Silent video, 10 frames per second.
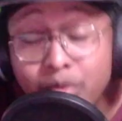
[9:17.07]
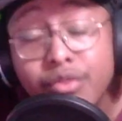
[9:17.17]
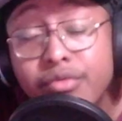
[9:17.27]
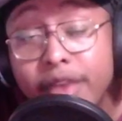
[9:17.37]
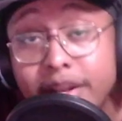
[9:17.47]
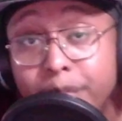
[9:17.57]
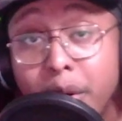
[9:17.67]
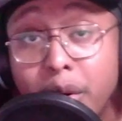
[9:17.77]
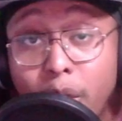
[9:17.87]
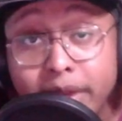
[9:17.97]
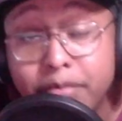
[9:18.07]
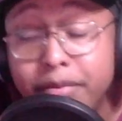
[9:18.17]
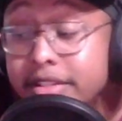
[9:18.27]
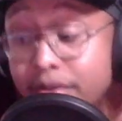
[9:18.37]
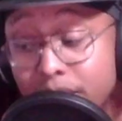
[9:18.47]
We ran the ball quite a
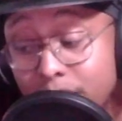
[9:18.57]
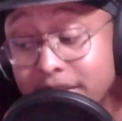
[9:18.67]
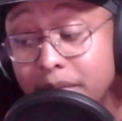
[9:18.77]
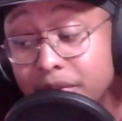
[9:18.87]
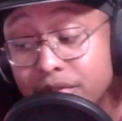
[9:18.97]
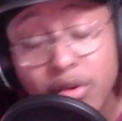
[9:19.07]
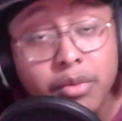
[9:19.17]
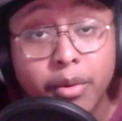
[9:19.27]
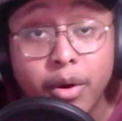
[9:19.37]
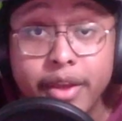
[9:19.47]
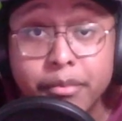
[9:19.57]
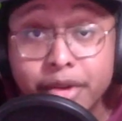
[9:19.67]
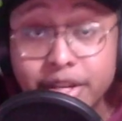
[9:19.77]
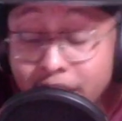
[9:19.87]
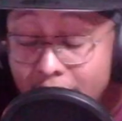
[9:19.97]
bit, so he wasn't able to throw the ball that
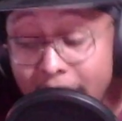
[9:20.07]
much.